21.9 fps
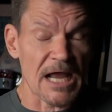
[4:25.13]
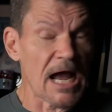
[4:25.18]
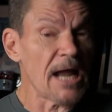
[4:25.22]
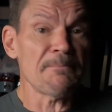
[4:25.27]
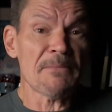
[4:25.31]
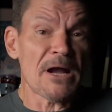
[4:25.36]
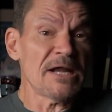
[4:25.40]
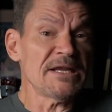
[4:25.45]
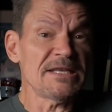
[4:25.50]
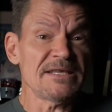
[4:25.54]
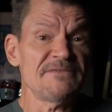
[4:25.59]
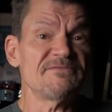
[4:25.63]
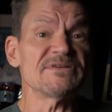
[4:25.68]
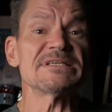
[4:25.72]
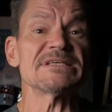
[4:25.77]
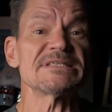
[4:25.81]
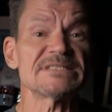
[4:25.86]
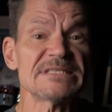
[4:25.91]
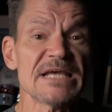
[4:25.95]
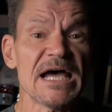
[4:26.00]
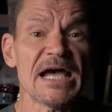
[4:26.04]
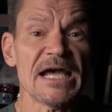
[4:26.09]
I might even
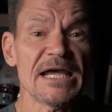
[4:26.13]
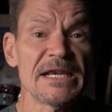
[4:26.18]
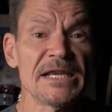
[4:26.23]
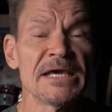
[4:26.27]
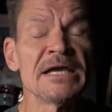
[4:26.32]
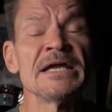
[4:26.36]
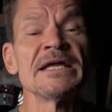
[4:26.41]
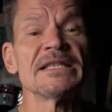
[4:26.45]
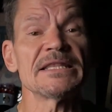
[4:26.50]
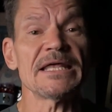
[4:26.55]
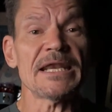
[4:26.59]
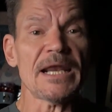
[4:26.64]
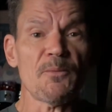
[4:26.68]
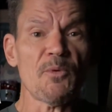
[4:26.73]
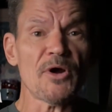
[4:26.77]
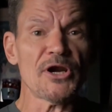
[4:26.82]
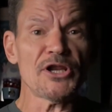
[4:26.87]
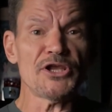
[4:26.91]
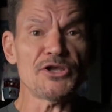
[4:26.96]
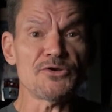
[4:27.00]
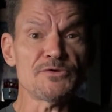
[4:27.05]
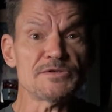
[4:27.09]
decide that I
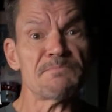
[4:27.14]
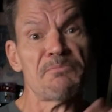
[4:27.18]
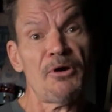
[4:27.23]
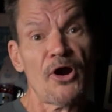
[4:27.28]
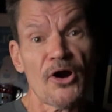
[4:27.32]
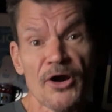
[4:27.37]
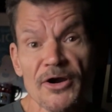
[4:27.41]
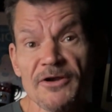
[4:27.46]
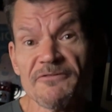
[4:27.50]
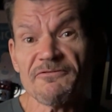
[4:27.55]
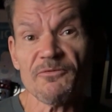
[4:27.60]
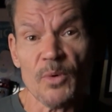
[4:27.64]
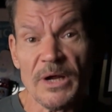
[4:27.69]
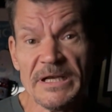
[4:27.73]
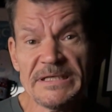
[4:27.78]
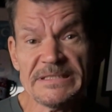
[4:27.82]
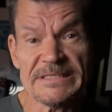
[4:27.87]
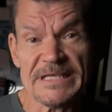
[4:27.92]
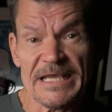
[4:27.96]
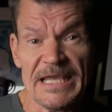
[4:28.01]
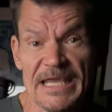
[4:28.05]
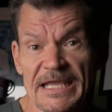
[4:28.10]
want to use part of one
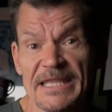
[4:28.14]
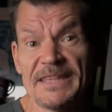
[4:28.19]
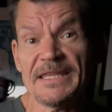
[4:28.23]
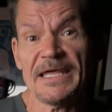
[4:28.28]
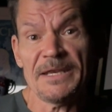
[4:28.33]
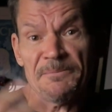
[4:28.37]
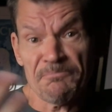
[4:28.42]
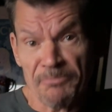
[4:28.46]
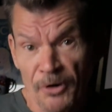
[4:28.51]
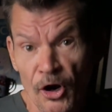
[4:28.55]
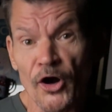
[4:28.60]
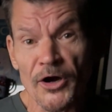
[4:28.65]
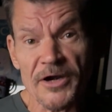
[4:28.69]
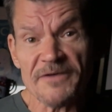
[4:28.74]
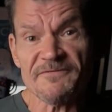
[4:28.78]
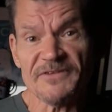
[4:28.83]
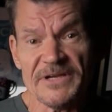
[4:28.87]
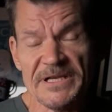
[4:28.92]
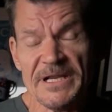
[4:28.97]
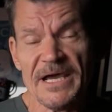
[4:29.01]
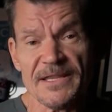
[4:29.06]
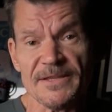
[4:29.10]
take and then part of
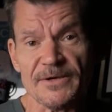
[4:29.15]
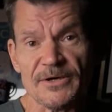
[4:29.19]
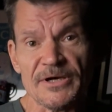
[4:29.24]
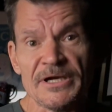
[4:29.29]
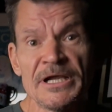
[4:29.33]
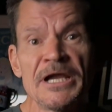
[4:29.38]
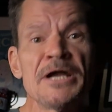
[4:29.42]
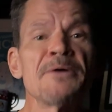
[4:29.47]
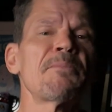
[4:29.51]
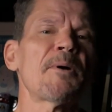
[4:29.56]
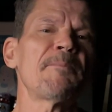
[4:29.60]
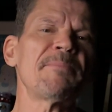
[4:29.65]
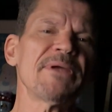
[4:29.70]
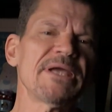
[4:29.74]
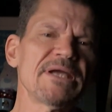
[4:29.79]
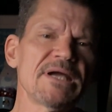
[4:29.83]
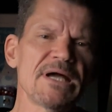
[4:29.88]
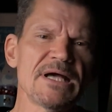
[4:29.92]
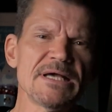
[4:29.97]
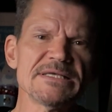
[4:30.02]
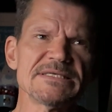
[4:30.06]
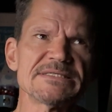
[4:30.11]
another, but
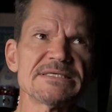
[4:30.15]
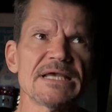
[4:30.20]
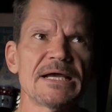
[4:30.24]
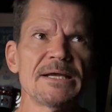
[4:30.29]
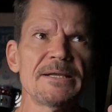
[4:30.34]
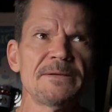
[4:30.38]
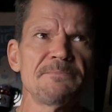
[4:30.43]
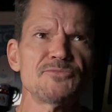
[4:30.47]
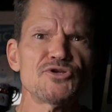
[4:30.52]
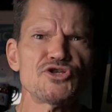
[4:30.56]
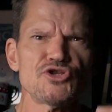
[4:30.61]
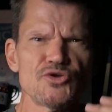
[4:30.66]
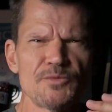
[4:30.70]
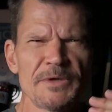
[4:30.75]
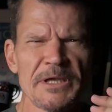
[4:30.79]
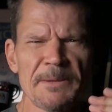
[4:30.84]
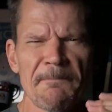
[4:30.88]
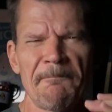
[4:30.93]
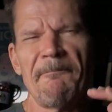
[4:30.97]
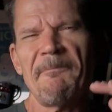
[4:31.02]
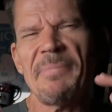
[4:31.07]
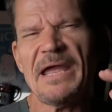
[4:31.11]
because I'm
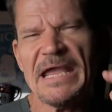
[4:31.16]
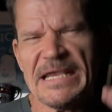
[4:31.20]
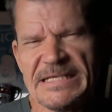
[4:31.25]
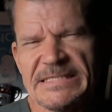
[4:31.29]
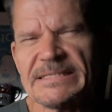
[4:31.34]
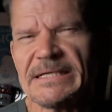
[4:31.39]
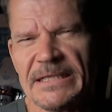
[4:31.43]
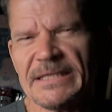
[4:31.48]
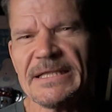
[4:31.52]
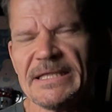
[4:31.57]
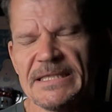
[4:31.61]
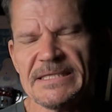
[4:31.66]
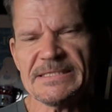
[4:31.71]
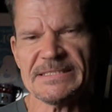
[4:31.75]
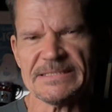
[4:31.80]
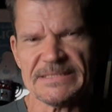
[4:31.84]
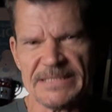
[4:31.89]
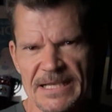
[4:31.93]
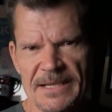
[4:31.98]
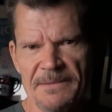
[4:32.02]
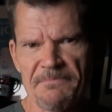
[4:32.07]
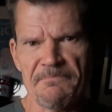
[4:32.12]
doing basically the
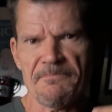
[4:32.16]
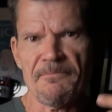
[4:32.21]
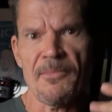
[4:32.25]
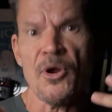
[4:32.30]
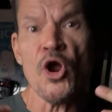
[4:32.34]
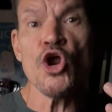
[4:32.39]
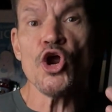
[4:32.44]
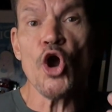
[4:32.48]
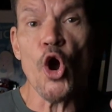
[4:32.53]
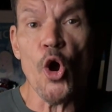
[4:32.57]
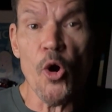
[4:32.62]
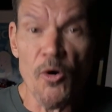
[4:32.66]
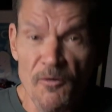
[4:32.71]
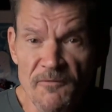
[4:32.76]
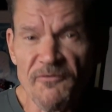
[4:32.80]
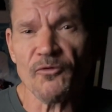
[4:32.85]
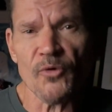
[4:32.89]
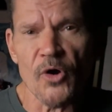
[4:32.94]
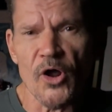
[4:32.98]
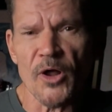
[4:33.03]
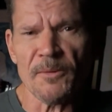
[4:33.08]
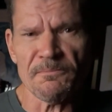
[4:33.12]
same
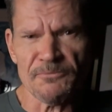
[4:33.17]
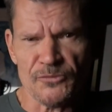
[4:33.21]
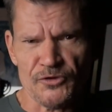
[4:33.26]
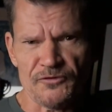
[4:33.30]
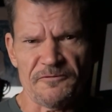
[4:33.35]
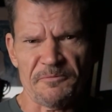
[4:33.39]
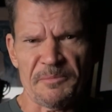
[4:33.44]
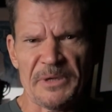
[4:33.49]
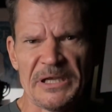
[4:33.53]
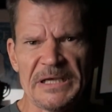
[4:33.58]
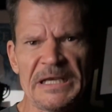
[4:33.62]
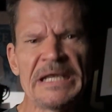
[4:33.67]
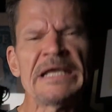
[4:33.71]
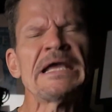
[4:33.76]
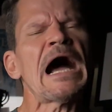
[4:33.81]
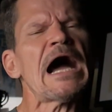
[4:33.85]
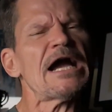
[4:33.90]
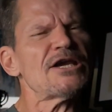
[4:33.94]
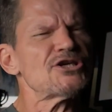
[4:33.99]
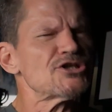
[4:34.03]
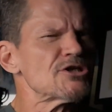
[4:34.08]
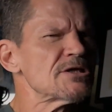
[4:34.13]
overall movement,
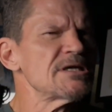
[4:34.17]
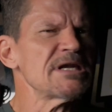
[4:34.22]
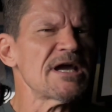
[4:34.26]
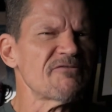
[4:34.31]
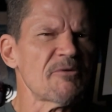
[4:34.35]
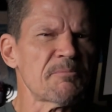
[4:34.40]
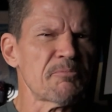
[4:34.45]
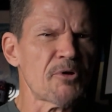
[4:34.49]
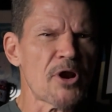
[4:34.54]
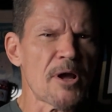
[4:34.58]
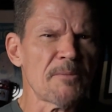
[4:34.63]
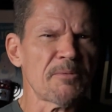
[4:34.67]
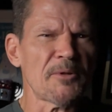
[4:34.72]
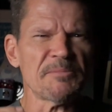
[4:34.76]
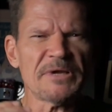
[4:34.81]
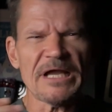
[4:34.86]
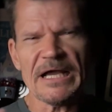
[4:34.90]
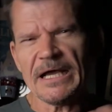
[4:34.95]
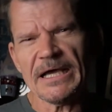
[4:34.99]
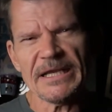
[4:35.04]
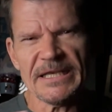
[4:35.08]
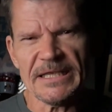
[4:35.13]
I shouldn't have a problem
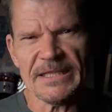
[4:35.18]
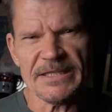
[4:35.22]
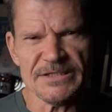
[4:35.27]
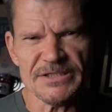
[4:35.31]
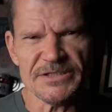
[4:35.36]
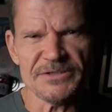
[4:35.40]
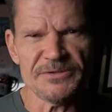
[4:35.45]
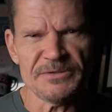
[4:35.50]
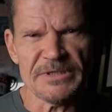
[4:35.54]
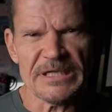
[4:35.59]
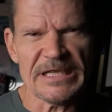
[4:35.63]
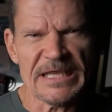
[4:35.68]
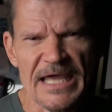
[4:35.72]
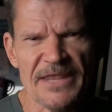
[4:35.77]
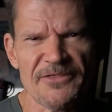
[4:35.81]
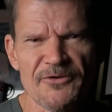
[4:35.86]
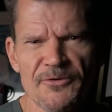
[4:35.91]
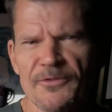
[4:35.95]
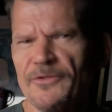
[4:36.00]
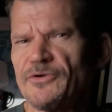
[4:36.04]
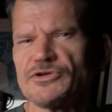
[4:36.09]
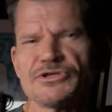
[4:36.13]
cutting the two
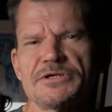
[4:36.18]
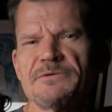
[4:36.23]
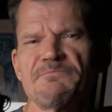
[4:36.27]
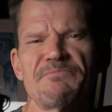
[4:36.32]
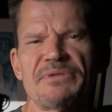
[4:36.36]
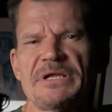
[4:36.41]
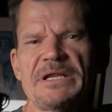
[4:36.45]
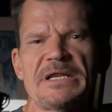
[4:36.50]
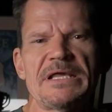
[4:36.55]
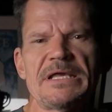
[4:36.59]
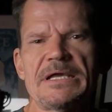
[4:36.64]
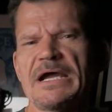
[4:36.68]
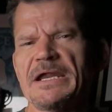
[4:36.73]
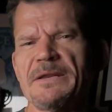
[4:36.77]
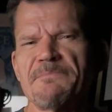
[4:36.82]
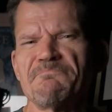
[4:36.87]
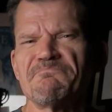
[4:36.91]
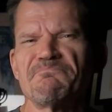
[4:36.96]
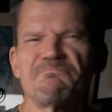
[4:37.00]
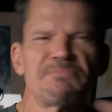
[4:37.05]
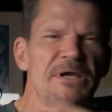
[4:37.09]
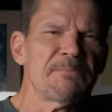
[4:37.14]
together. There shouldn't be any kind of
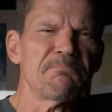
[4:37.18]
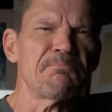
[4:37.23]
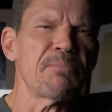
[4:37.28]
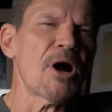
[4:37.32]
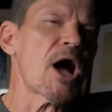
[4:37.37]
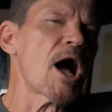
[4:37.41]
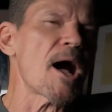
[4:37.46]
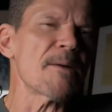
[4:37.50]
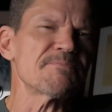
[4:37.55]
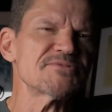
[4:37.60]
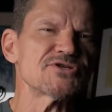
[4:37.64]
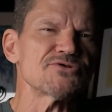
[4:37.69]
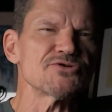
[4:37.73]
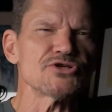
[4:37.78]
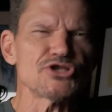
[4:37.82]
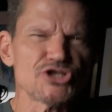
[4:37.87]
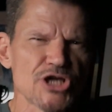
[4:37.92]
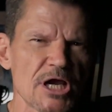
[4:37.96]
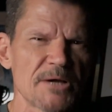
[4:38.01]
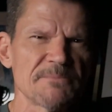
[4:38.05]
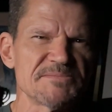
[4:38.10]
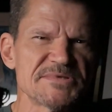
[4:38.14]
big pops or
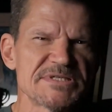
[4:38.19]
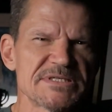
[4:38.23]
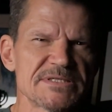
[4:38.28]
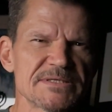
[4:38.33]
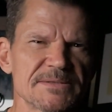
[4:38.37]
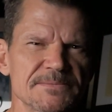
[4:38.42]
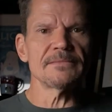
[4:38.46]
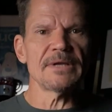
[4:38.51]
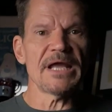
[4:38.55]
jumps.